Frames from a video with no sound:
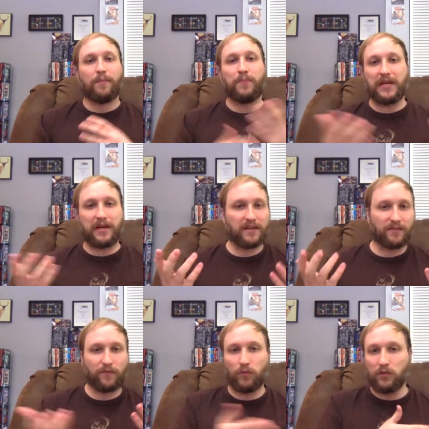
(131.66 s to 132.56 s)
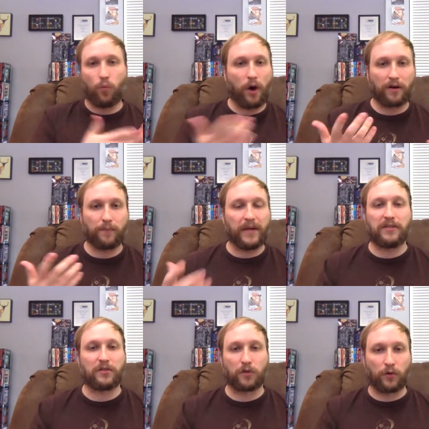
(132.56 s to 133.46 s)
because of these water
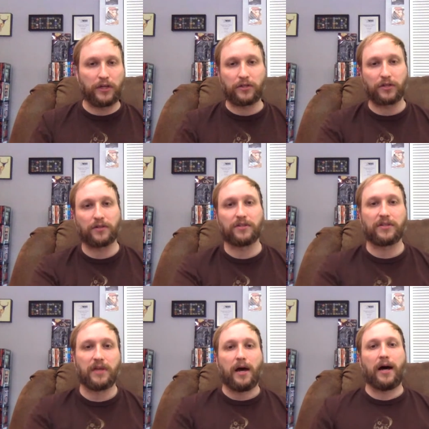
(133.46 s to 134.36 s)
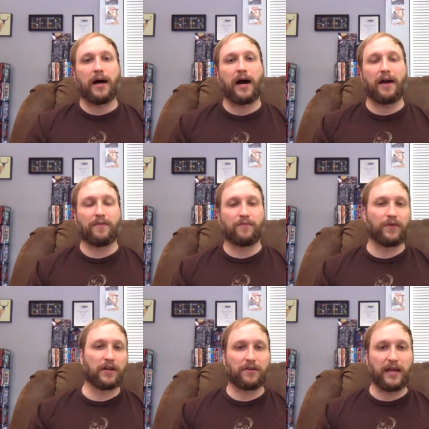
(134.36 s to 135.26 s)
based creatures uh, I
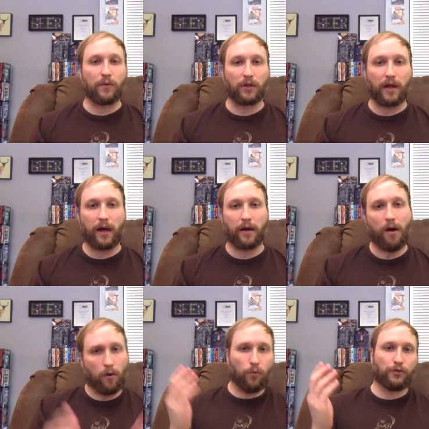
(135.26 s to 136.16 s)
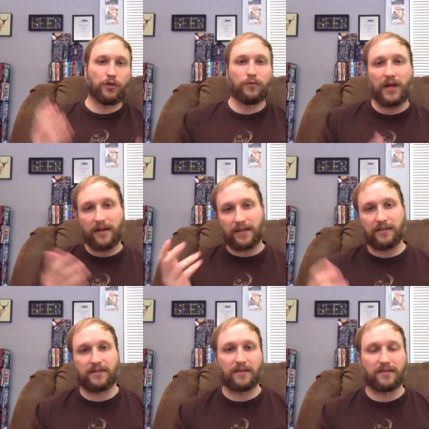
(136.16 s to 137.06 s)
figured they were like, oh, well, Joe
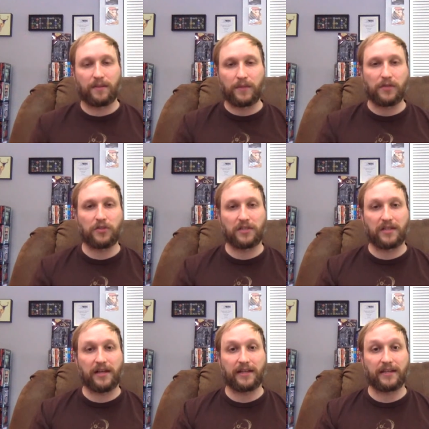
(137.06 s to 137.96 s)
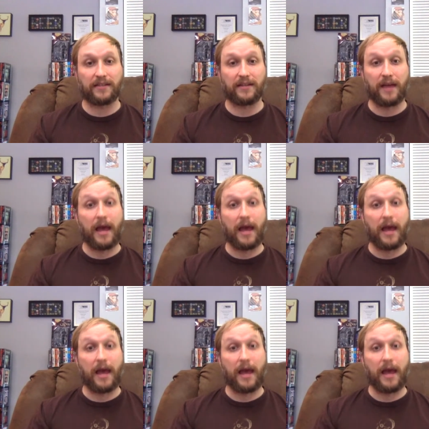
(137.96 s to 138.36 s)
Dante's done something just like this.